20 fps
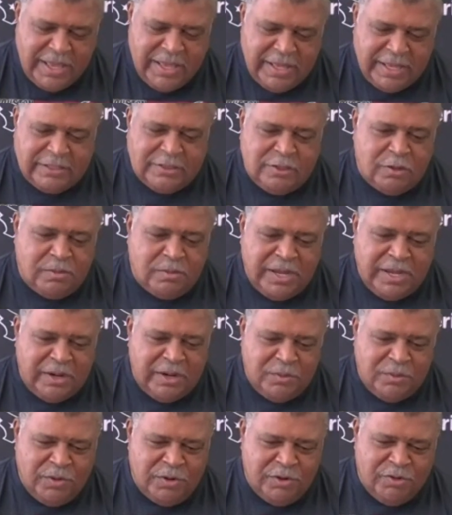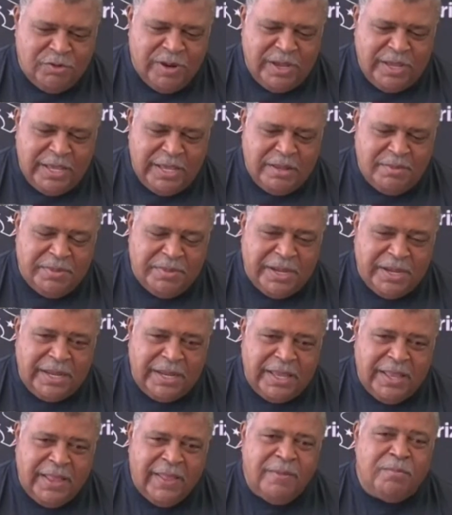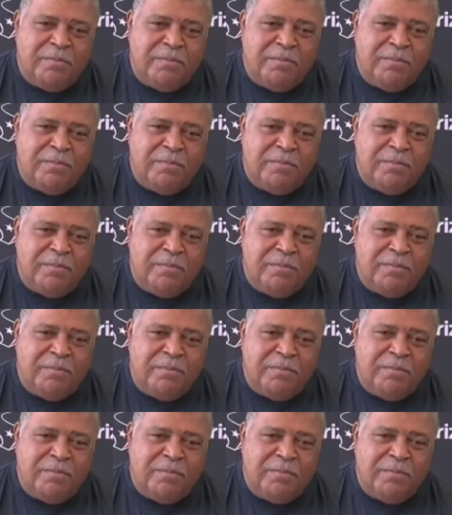I told them I didn't want to trade anybody,